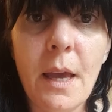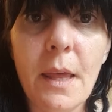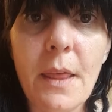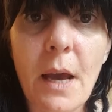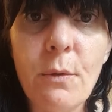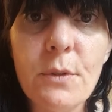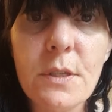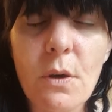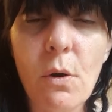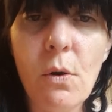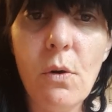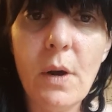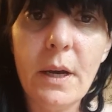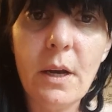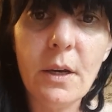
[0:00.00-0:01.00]
That was,
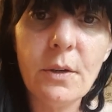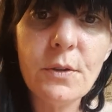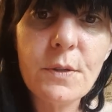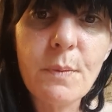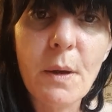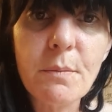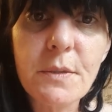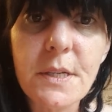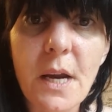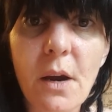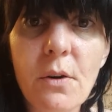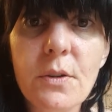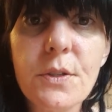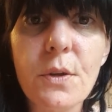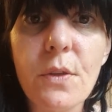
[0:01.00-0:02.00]
oh, I got goosebumps
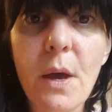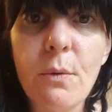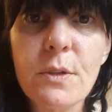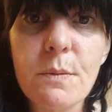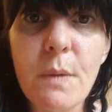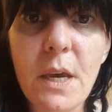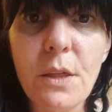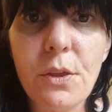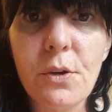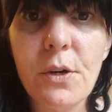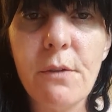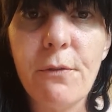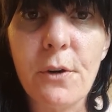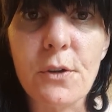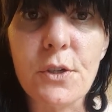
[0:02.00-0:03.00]
now. So that was May
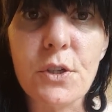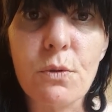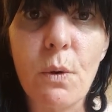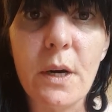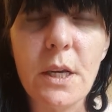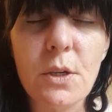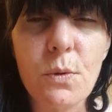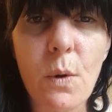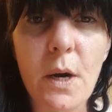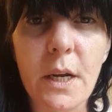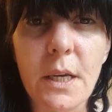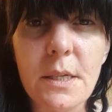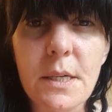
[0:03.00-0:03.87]
31st, 2020.